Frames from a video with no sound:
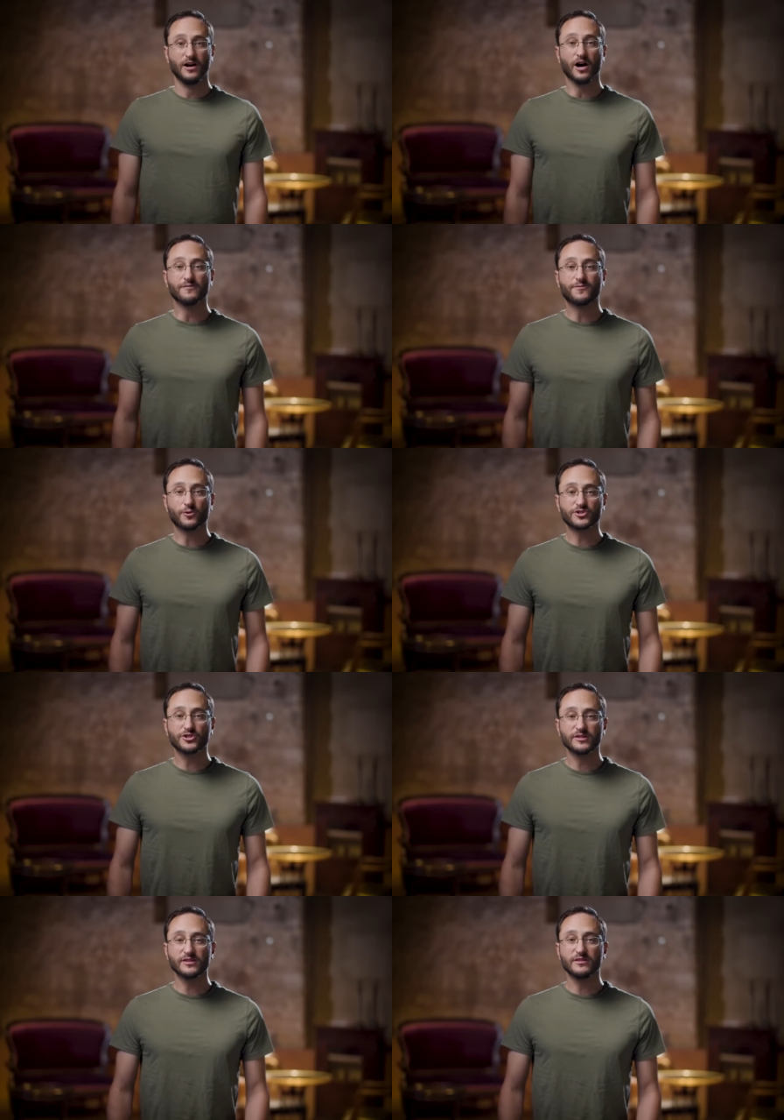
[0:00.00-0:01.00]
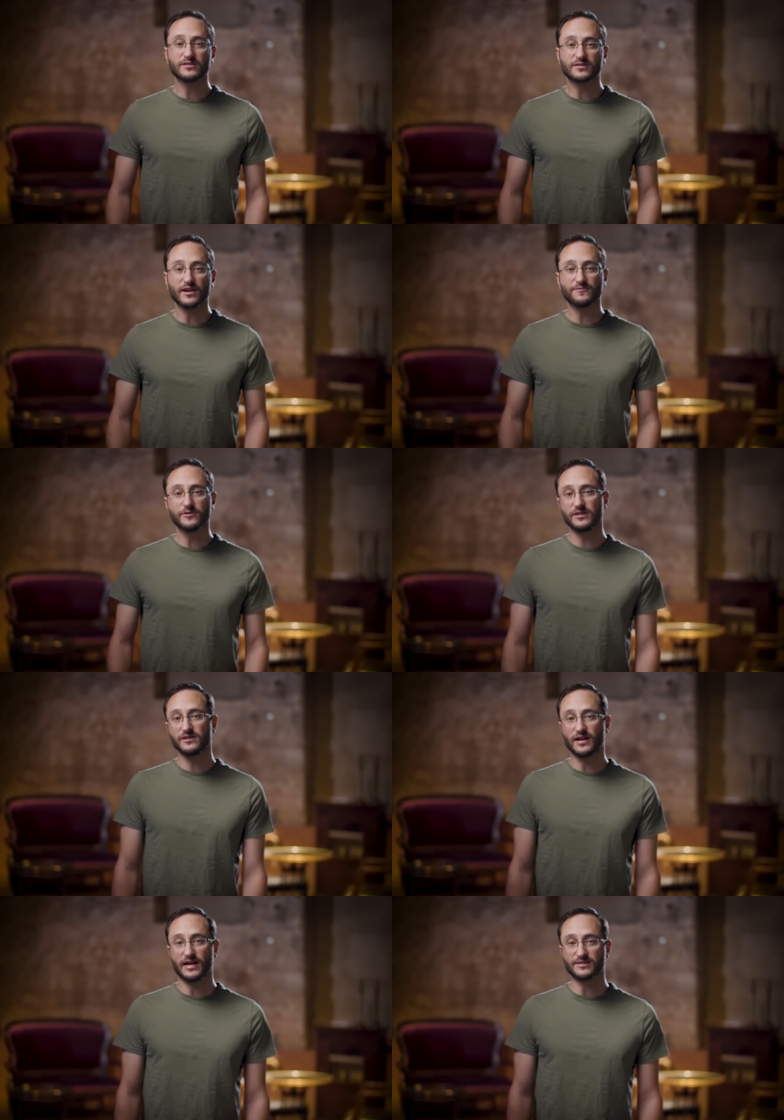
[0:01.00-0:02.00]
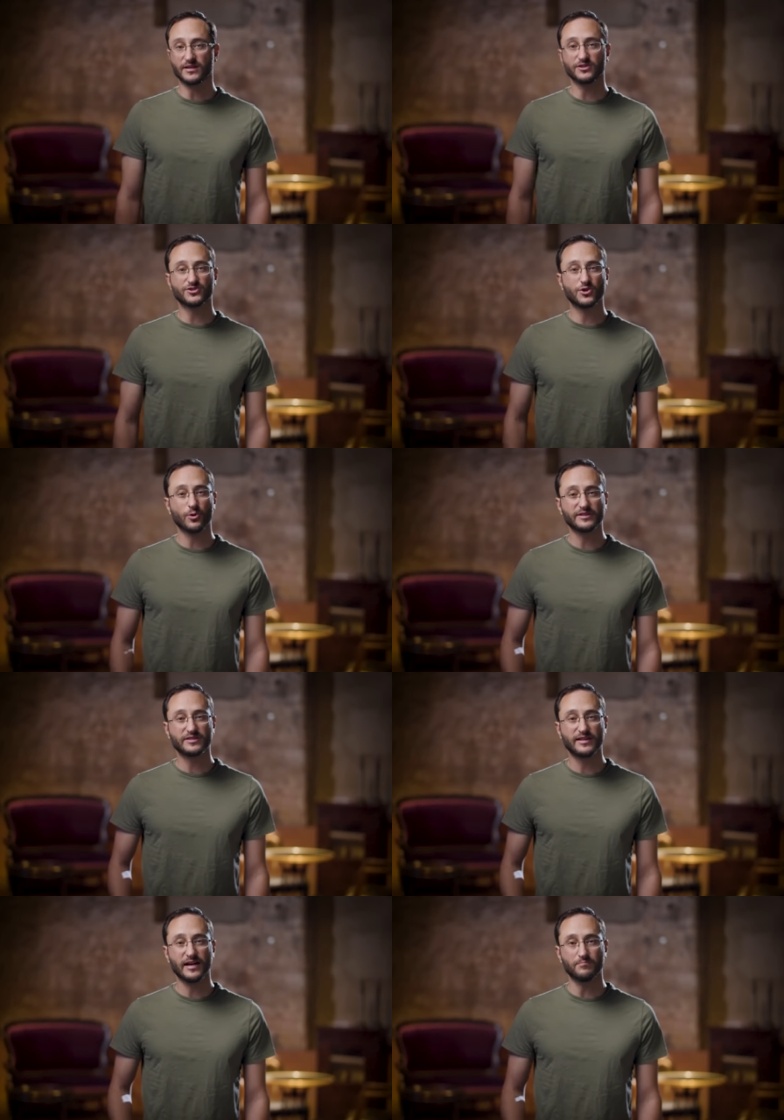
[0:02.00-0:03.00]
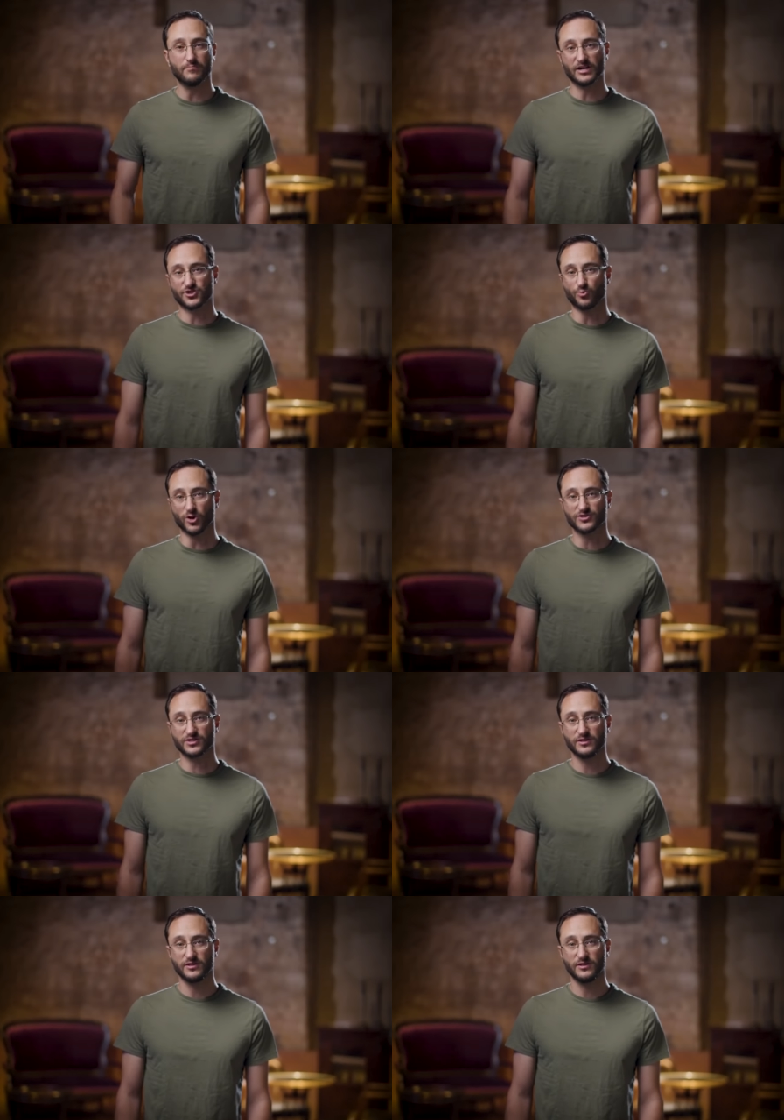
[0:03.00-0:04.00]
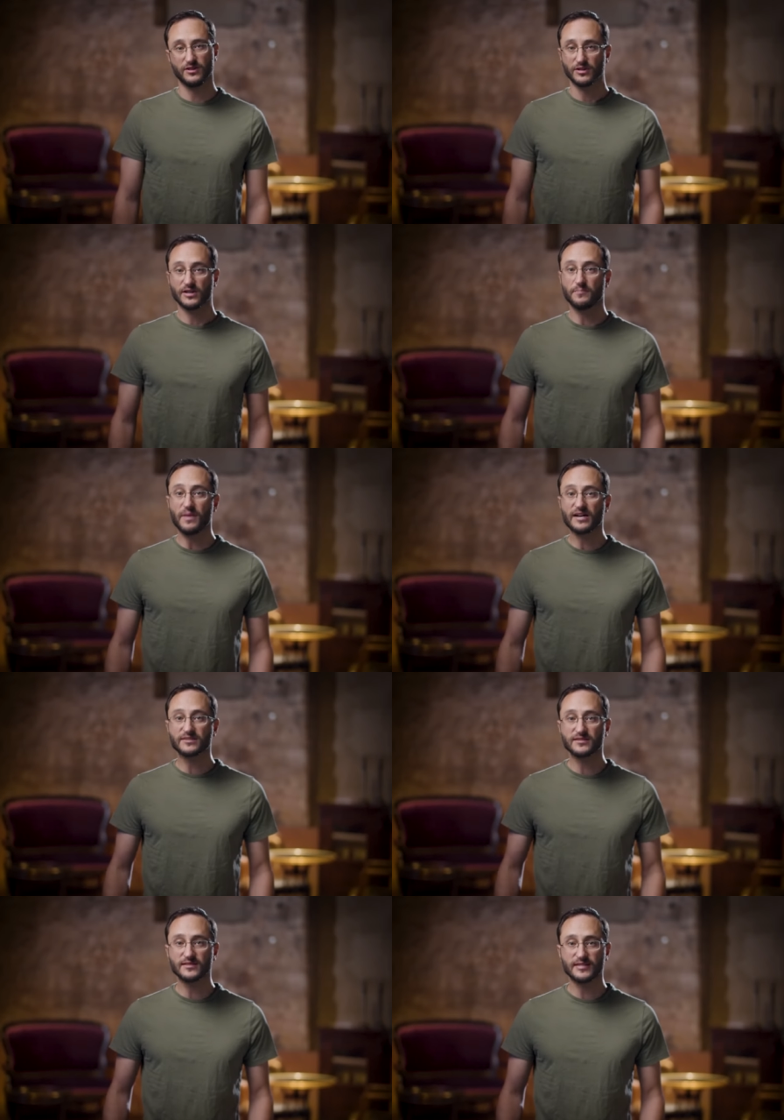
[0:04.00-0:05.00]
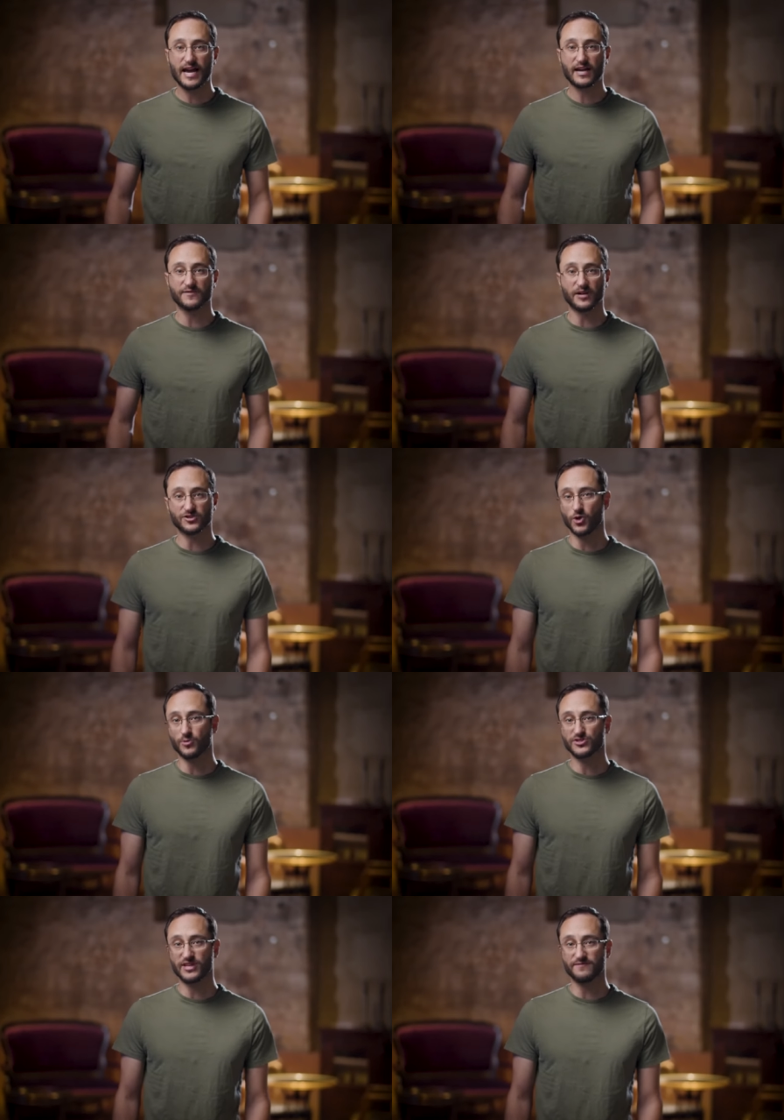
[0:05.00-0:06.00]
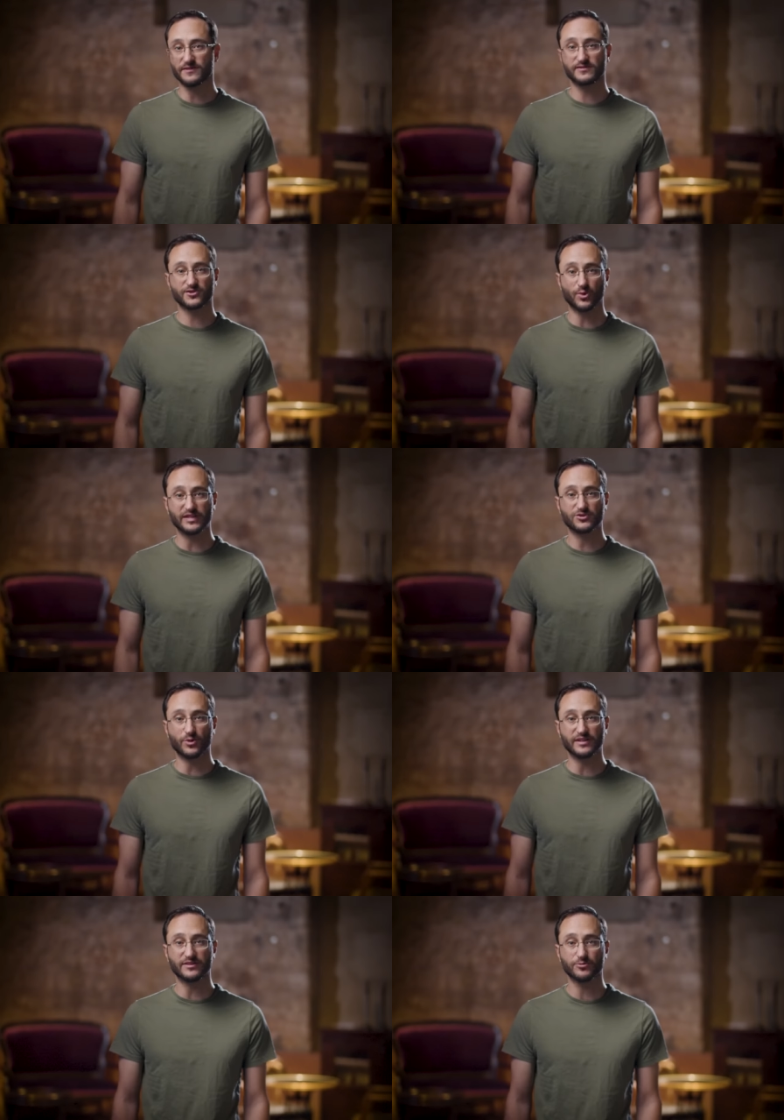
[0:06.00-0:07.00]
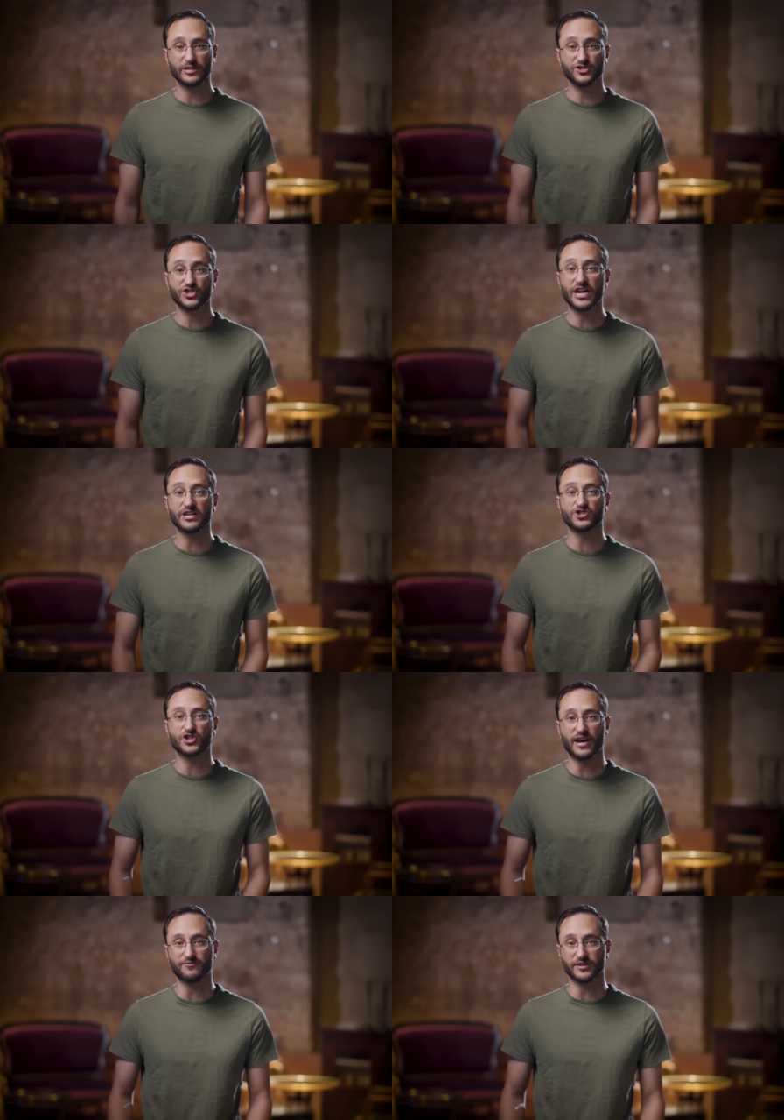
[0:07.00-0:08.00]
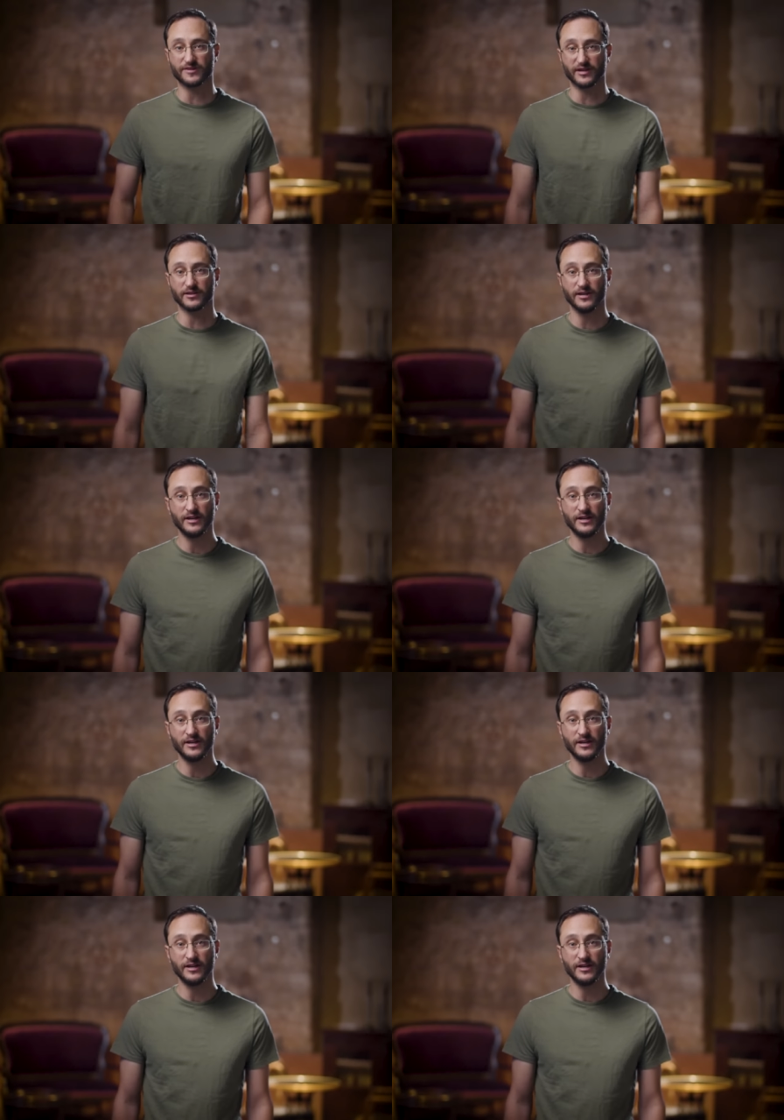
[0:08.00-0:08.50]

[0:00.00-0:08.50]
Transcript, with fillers: Unfortunately, the suffering in Gaza is going to get much worse. Hamas's attack of October 7, 2023 changed everything.